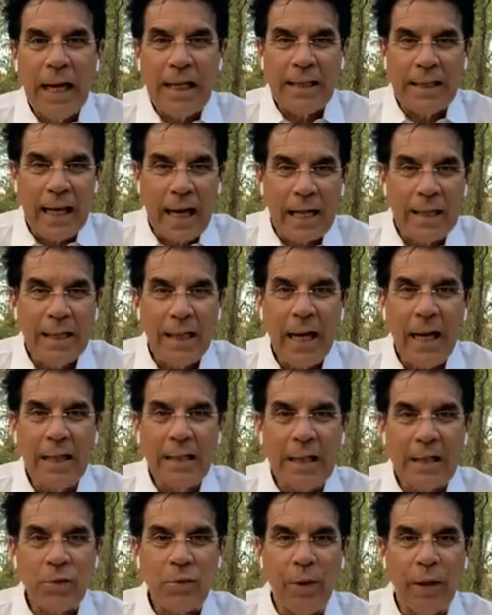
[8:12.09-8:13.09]
And thank
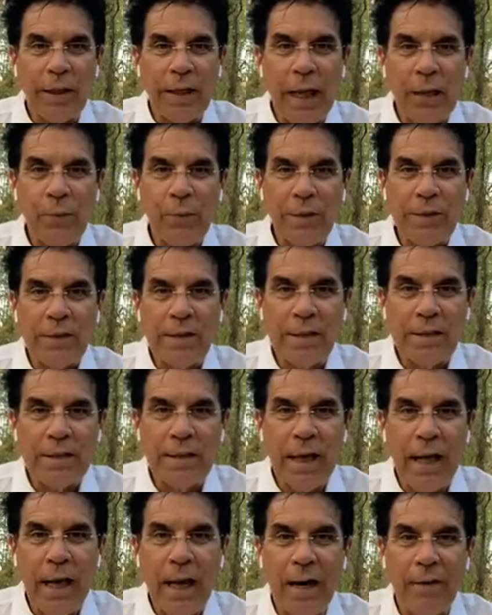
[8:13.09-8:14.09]
God, that's what God wants us
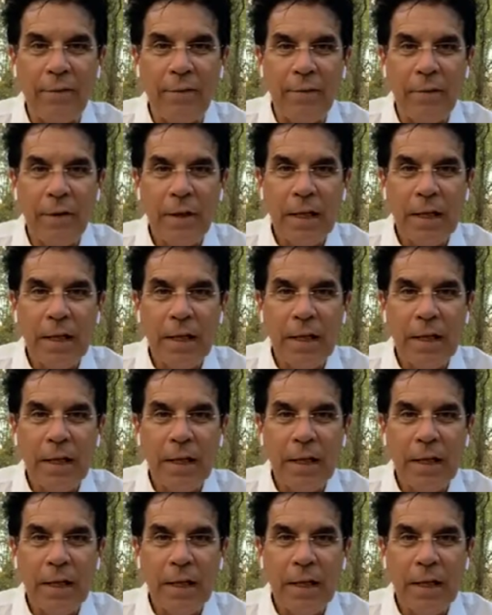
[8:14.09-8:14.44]
to have.